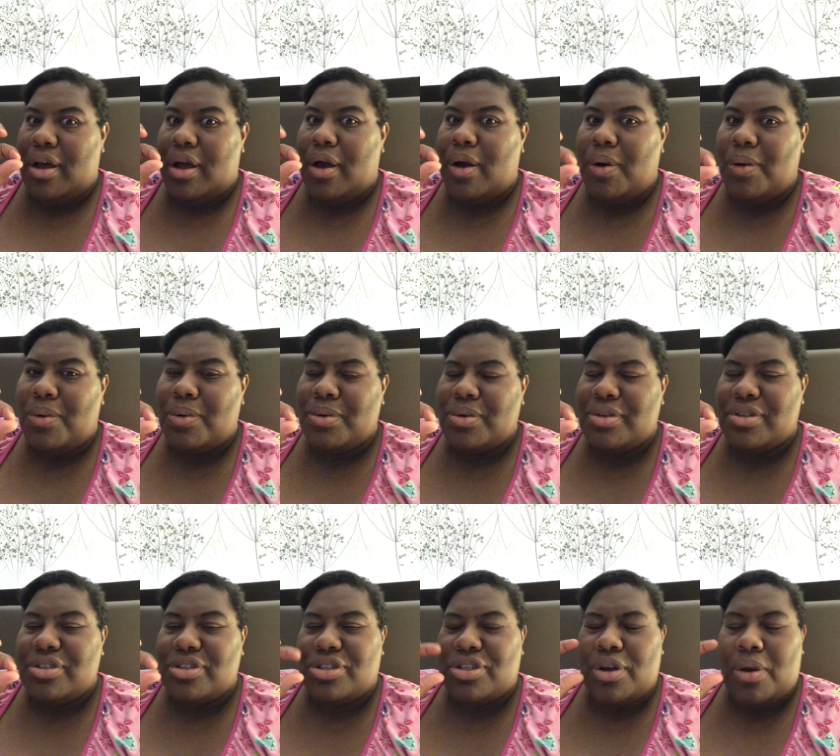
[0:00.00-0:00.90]
Oh,
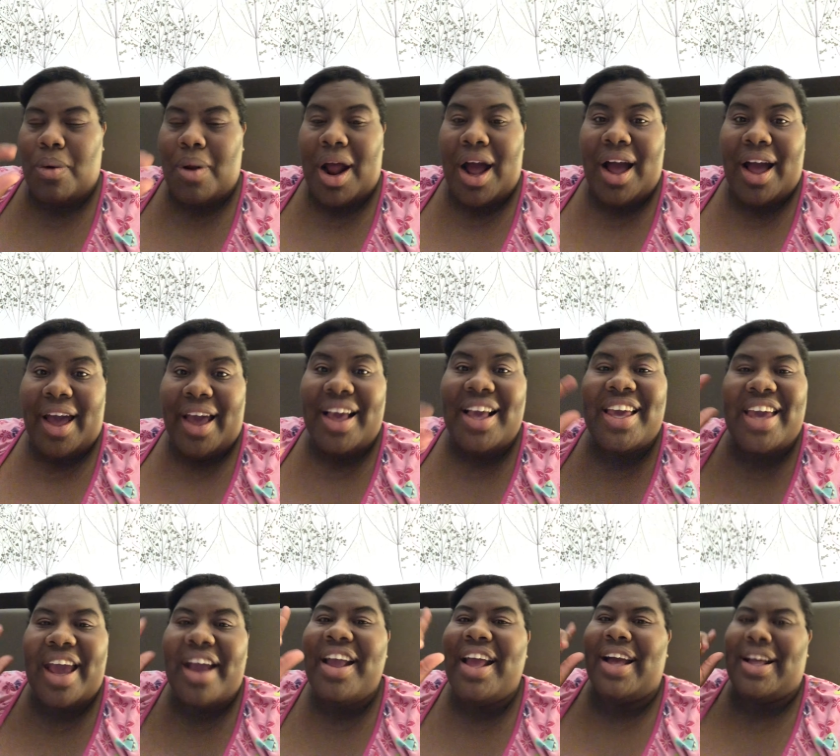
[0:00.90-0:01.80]
Shirai.
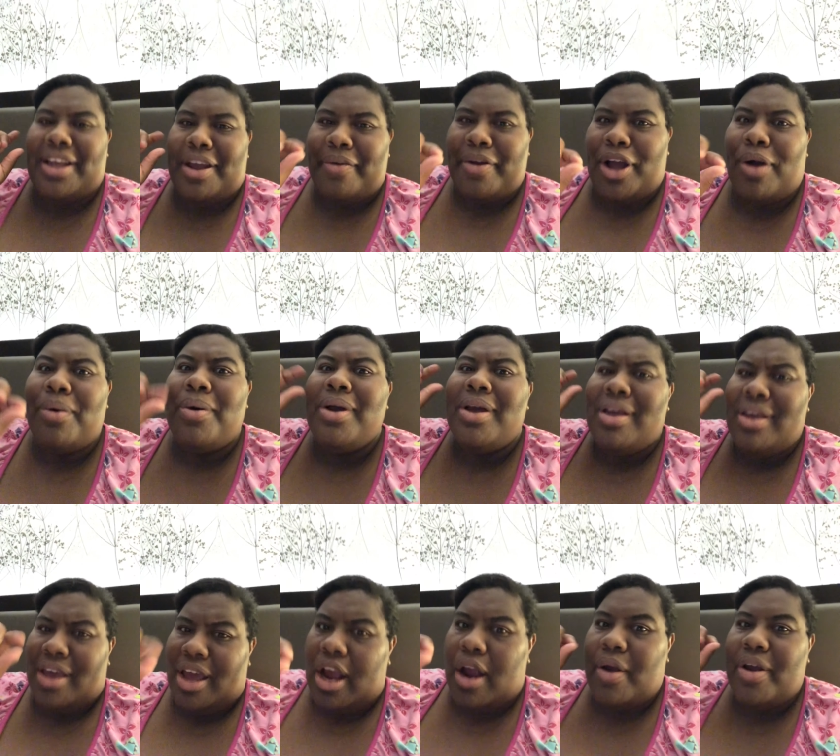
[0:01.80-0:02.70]
Yeah, here we go.
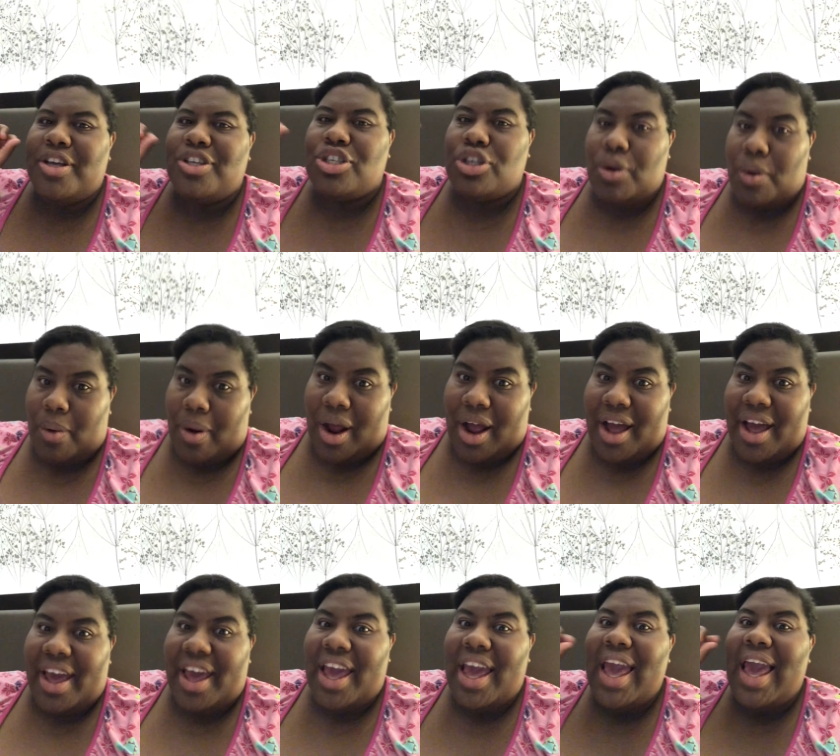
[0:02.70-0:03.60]
Kairi
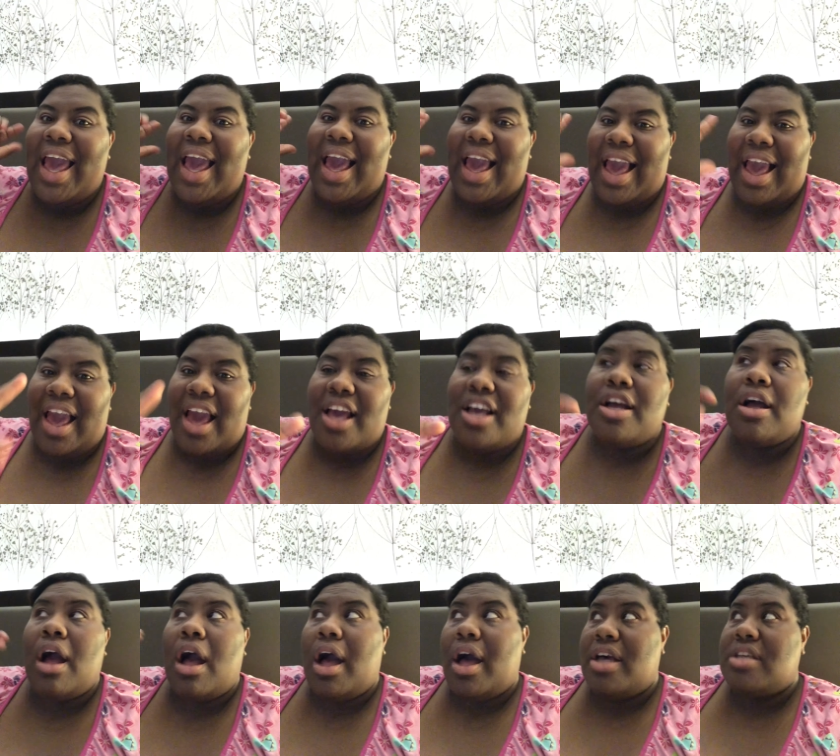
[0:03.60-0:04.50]
Shirai
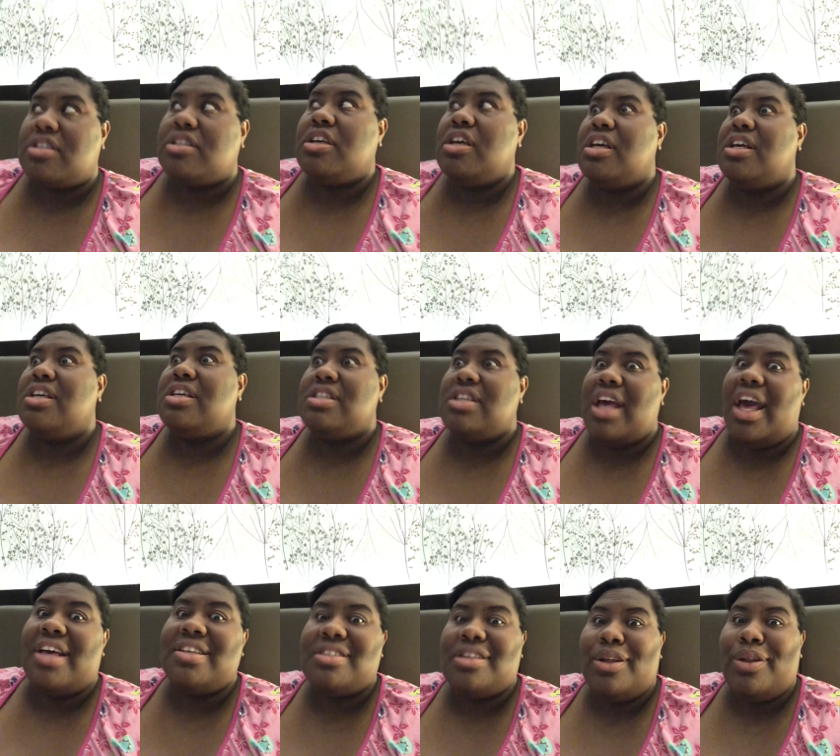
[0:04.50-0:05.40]
and Asuka is
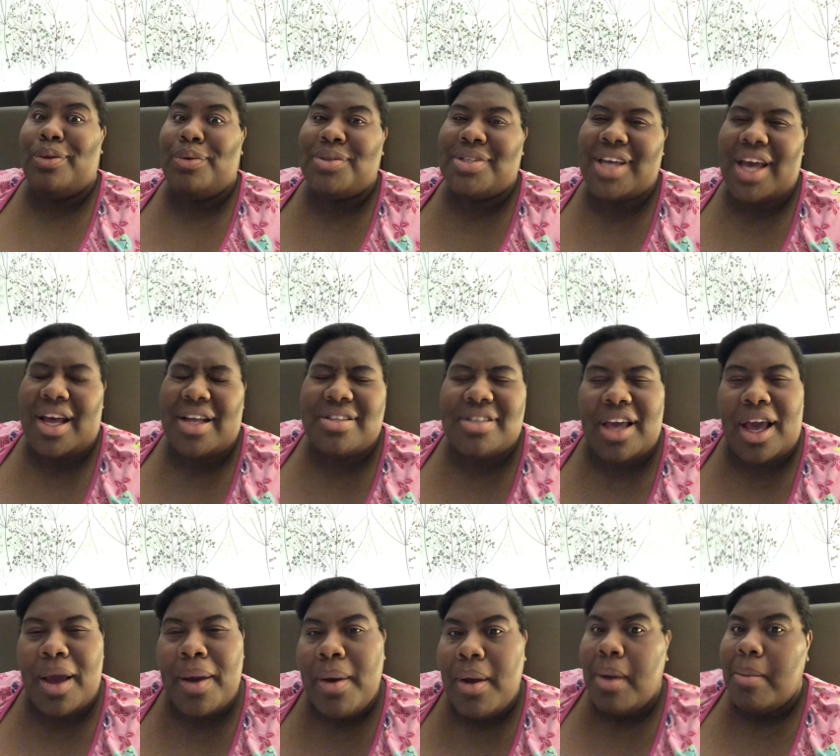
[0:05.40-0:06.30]
as the new tag
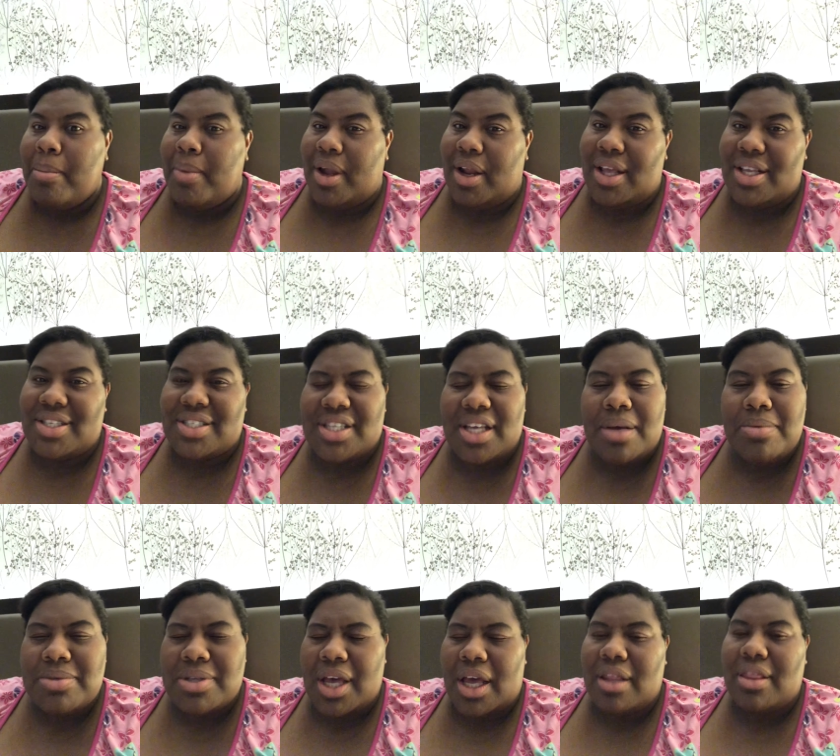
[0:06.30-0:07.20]
team. But it
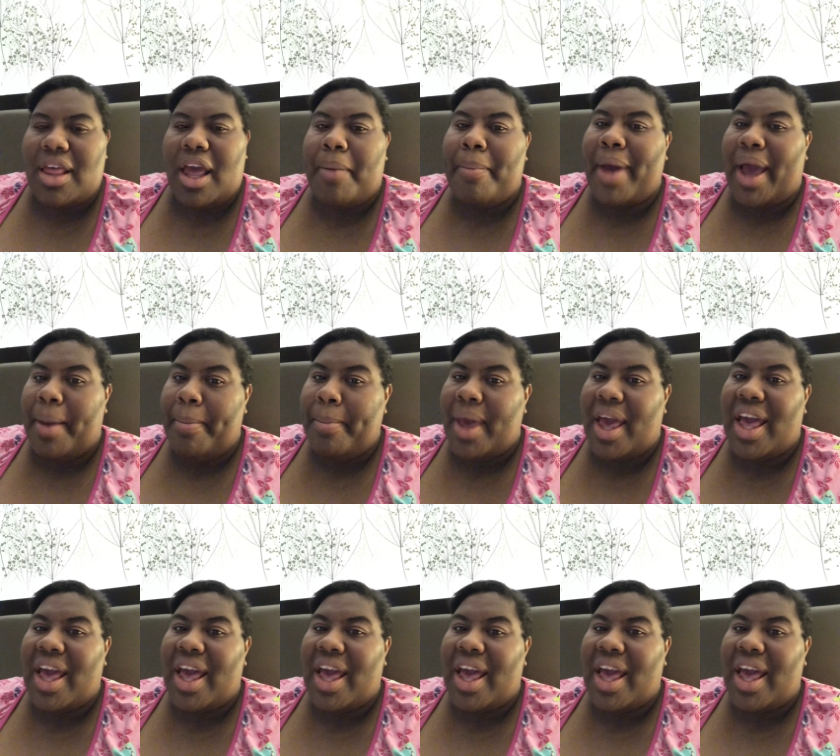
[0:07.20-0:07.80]
seems like they might